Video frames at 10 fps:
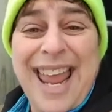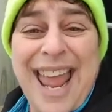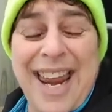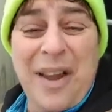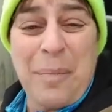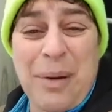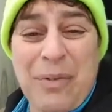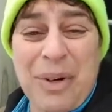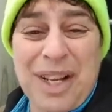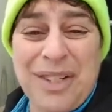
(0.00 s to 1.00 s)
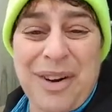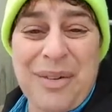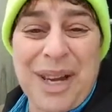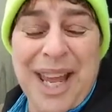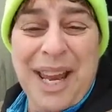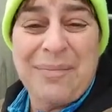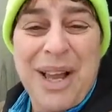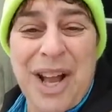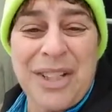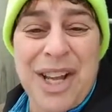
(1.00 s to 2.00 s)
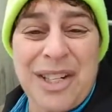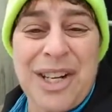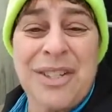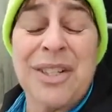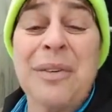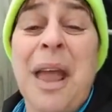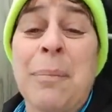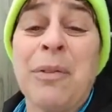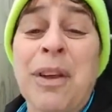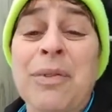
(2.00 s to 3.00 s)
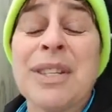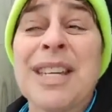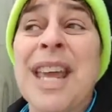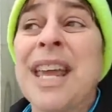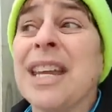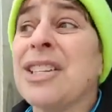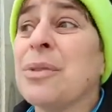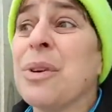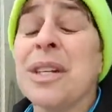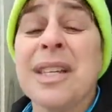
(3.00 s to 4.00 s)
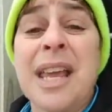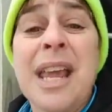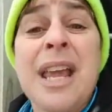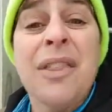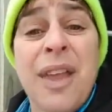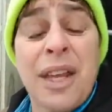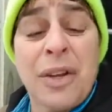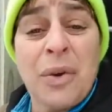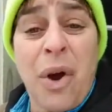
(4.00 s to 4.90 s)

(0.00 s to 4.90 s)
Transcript: And I hope everyone has a great weekend. I'll talk to y'all soon. Happy Veterans Day. And I just want to say thank you to